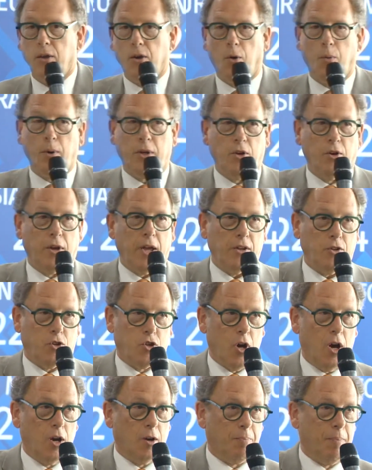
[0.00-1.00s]
you know, when you get
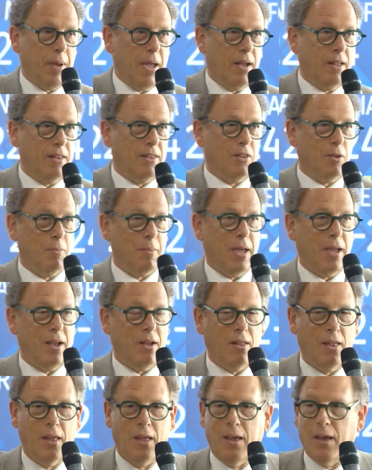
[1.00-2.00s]
junk mail in the
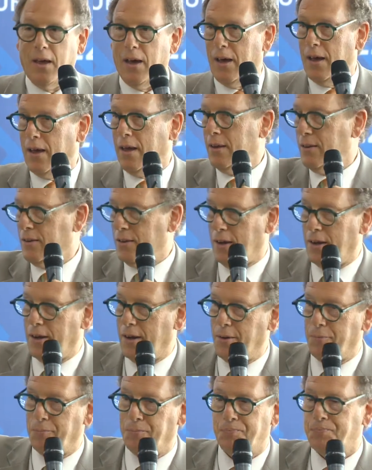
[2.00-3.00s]
mail, and
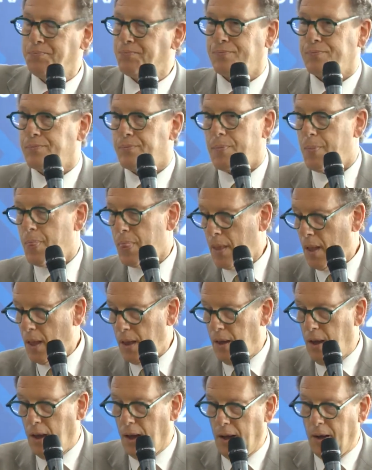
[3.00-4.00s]

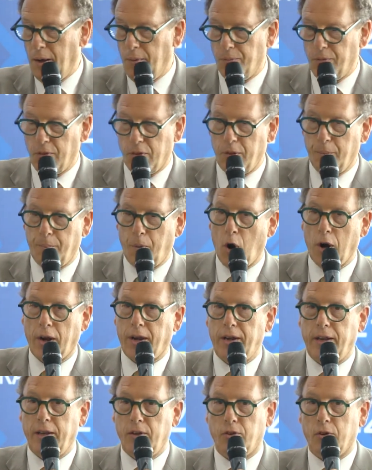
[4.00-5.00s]
the
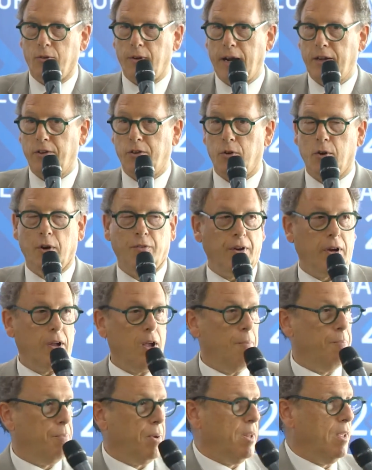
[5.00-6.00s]
marketing director of a
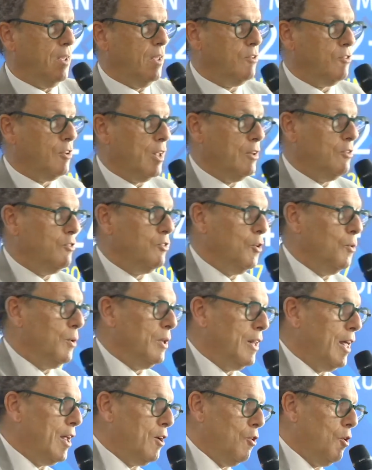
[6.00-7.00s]
company sends you a
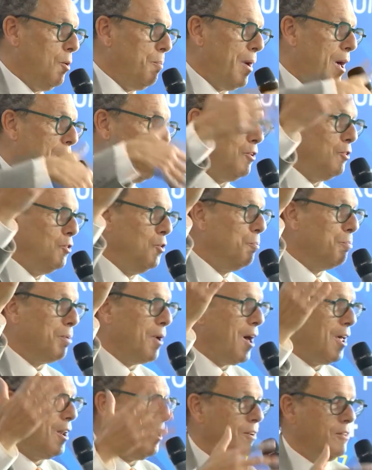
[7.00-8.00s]
letter about a new
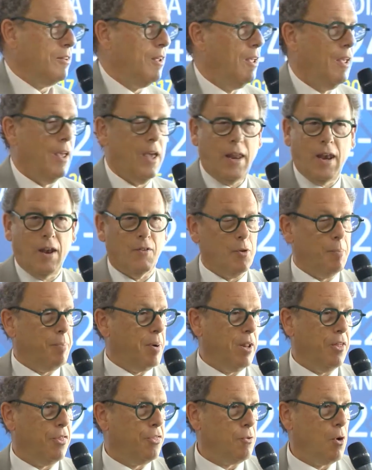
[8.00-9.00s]
product, and
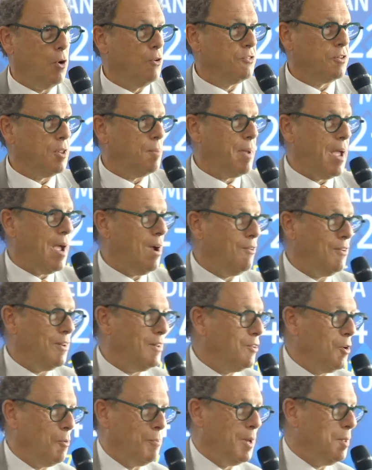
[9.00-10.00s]
everybody throws them out,
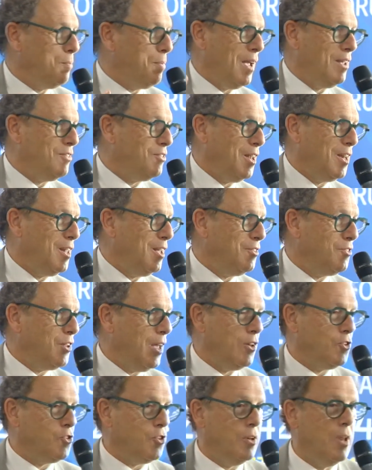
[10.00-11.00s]
and nobody pays any
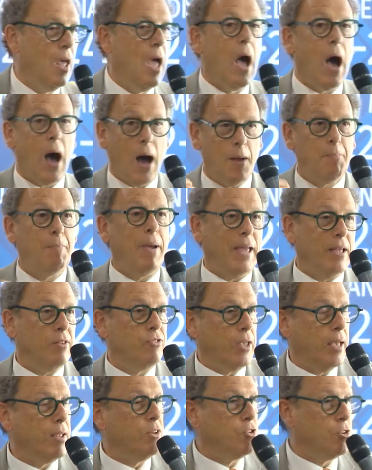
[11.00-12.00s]
attention. I pay
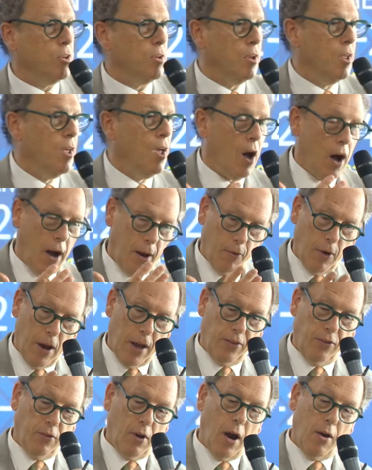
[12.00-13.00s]
attention. I
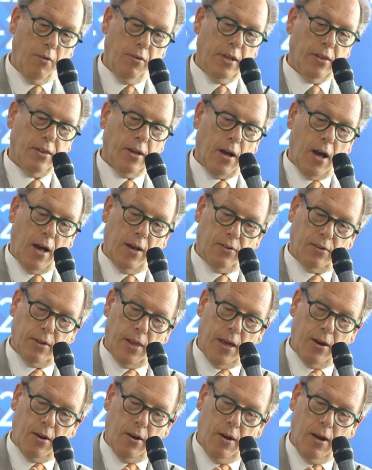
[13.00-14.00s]
read the guy's
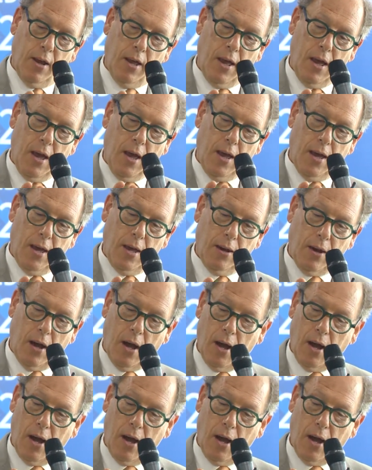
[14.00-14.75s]
letter, and